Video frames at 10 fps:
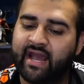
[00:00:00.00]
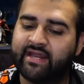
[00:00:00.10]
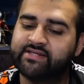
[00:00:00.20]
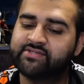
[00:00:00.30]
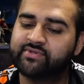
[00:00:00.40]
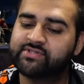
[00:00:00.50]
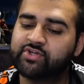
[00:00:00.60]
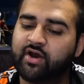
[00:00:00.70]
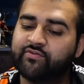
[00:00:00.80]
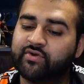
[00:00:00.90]
And until the
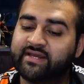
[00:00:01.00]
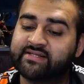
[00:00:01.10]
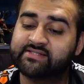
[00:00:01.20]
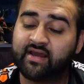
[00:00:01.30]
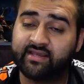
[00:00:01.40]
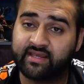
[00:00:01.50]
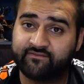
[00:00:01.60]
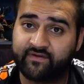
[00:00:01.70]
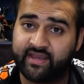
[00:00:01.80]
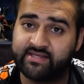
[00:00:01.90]
start of your next
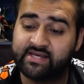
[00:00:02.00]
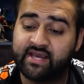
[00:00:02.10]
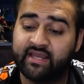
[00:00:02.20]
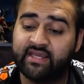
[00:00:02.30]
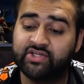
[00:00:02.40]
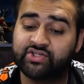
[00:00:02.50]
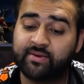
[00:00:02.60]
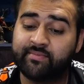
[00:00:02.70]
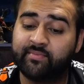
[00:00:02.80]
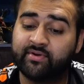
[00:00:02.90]
Psychic phase, each
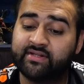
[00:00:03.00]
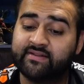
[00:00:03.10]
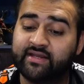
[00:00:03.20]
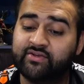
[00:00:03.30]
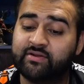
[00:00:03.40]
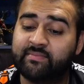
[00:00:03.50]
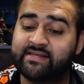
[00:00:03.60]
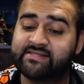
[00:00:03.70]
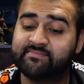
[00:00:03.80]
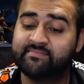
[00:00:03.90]
time a model in that unit
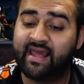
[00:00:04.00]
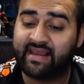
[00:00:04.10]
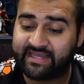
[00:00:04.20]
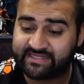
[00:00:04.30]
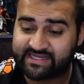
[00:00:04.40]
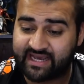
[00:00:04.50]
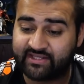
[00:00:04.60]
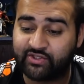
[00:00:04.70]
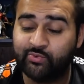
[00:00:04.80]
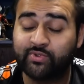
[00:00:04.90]
makes a melee
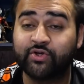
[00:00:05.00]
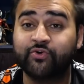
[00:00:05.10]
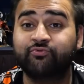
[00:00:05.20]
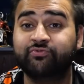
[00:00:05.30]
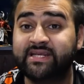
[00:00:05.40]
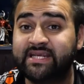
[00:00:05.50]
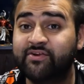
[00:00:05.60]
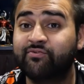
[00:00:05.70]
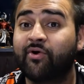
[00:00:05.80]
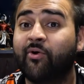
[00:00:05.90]
attack, you can
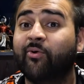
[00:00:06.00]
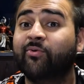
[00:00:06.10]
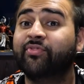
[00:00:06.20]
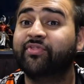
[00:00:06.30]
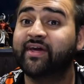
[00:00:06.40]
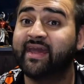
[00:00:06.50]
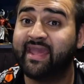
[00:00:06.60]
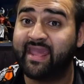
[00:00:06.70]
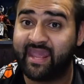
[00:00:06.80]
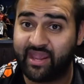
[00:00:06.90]
re-roll the
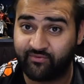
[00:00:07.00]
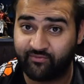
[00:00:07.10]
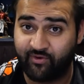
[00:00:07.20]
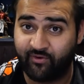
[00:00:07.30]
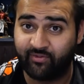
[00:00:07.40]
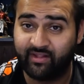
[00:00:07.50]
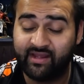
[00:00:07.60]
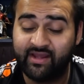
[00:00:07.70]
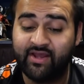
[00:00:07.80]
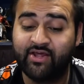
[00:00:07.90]
hit roll.
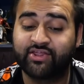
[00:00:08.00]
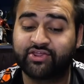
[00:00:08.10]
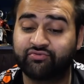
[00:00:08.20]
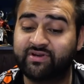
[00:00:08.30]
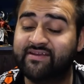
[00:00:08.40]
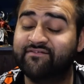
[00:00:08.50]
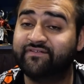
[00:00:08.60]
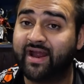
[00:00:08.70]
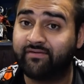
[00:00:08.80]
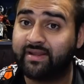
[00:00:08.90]
3
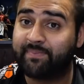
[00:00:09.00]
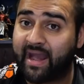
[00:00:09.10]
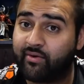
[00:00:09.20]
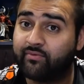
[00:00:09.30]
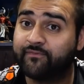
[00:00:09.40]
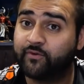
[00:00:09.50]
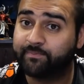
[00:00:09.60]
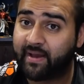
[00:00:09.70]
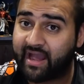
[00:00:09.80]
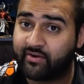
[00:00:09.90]
very
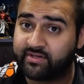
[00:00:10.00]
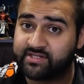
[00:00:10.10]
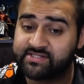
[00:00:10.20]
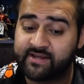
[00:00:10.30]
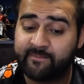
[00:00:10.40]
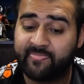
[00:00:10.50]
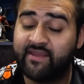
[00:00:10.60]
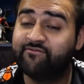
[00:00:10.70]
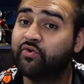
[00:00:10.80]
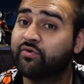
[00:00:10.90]
powerful powers
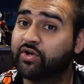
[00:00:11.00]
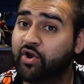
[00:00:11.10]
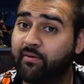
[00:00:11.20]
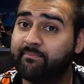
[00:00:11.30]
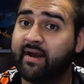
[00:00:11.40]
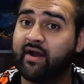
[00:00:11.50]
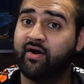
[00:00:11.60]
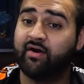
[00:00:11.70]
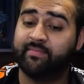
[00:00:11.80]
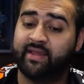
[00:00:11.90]
if you're a combat
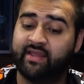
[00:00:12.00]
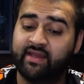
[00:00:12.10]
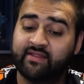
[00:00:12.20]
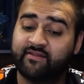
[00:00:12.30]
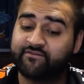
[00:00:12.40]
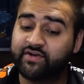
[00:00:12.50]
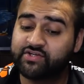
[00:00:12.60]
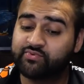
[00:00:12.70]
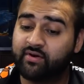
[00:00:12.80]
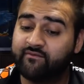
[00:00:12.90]
army. The
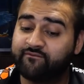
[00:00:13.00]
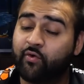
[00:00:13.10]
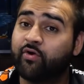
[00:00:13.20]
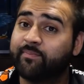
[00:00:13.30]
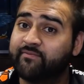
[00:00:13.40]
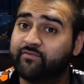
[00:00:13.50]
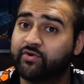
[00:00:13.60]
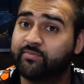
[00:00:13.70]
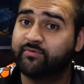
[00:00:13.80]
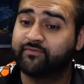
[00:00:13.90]
first one, 4+
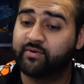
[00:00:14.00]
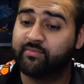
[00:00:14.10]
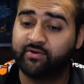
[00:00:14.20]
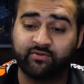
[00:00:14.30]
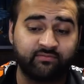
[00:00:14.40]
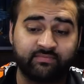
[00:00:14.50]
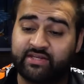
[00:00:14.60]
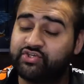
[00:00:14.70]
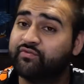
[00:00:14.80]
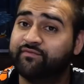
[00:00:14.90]
invulnerable for a model,
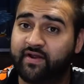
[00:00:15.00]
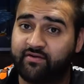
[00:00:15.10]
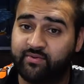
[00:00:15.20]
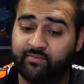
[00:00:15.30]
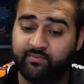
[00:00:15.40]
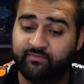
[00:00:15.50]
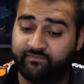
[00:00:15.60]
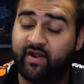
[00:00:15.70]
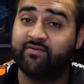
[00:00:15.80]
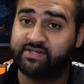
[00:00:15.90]
makes you very,
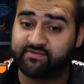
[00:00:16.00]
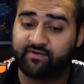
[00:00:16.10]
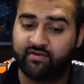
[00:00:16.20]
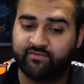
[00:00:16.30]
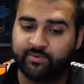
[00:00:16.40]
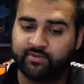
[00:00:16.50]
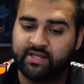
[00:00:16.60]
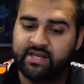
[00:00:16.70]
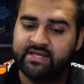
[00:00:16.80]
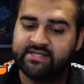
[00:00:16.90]
very survivable.
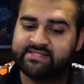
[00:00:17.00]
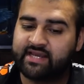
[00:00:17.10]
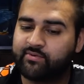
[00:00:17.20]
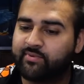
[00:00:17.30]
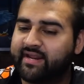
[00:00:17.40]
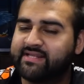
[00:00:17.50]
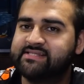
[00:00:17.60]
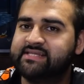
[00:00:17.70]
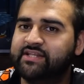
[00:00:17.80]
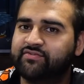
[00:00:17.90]
Second one
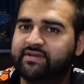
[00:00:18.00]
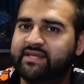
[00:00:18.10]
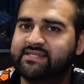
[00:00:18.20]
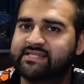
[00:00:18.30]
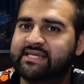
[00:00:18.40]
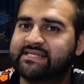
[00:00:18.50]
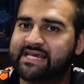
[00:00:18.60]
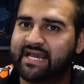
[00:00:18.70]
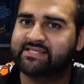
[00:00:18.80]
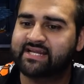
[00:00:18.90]
adds D3 to the
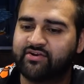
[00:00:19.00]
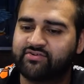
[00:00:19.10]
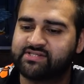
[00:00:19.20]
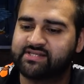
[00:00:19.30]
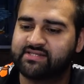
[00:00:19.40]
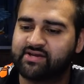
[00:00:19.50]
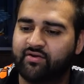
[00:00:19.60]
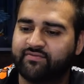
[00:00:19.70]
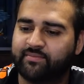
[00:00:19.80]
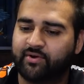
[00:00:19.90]
attacks characteristics
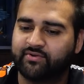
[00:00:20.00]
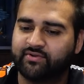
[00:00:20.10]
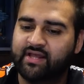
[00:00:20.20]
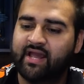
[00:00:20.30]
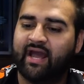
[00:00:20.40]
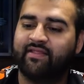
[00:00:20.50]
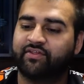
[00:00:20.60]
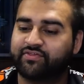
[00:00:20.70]
of a model. And the